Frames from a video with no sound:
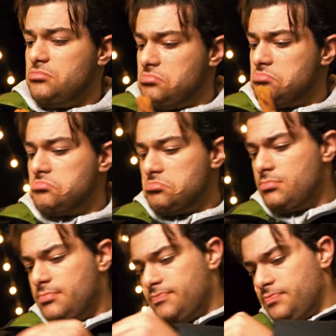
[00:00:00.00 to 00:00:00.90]

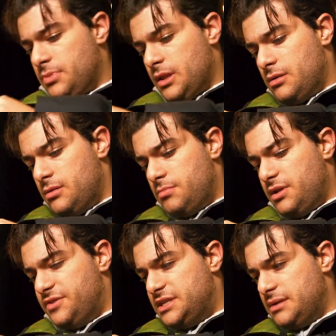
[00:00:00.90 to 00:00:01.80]
Recently we came with
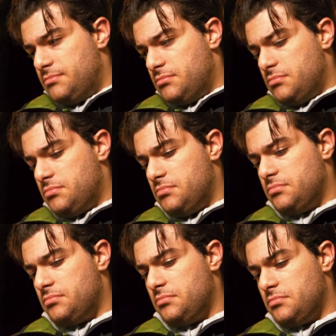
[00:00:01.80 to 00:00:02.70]
Saganaki
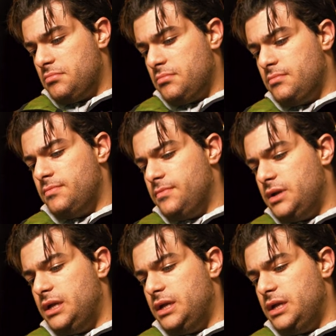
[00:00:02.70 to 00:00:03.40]
chips. We are the